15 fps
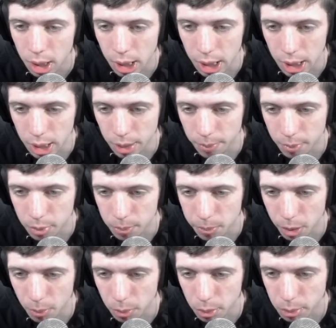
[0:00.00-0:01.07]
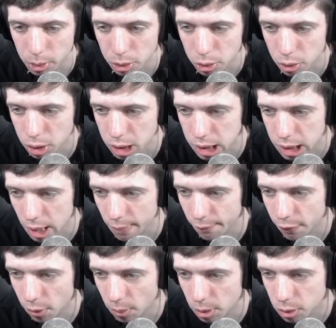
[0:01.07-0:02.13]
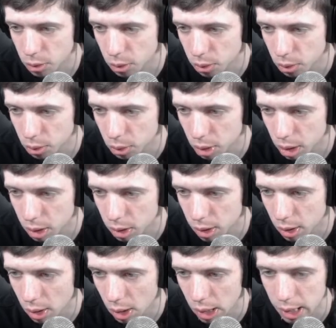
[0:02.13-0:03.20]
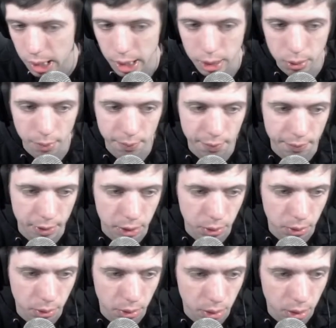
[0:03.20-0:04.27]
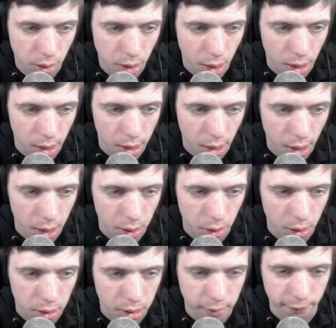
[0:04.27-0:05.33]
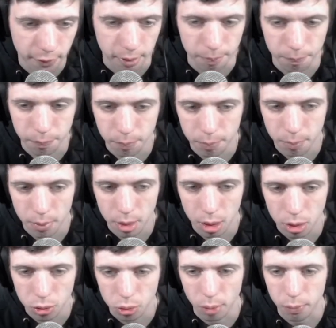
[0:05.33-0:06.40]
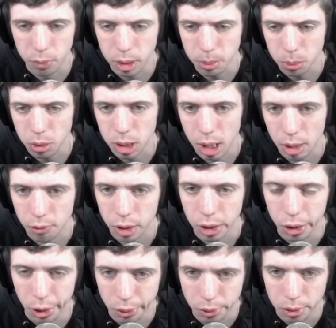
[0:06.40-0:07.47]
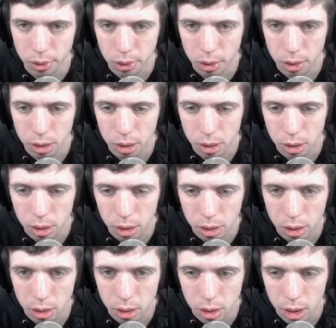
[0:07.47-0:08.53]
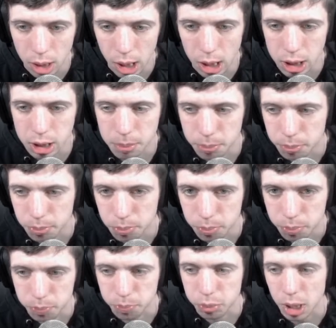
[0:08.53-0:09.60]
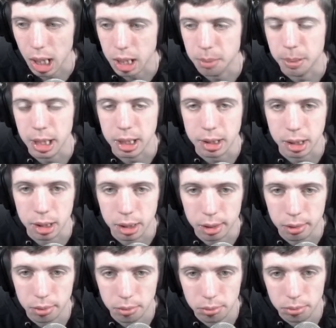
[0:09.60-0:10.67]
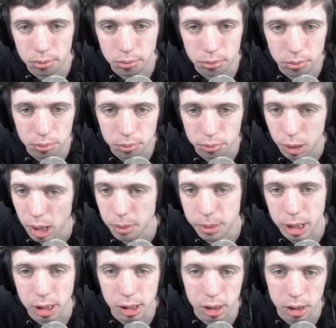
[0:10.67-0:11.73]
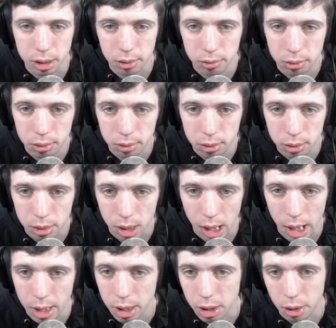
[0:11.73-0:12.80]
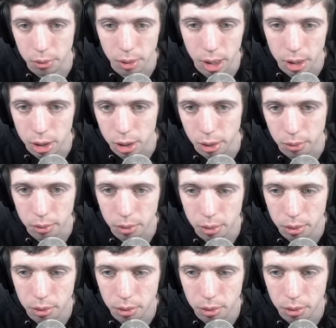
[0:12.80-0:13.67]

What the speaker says: But what we're going to do is step forward to the end of the video and hit another keyframe. So if we play that right now, it's pretty basic, in and out.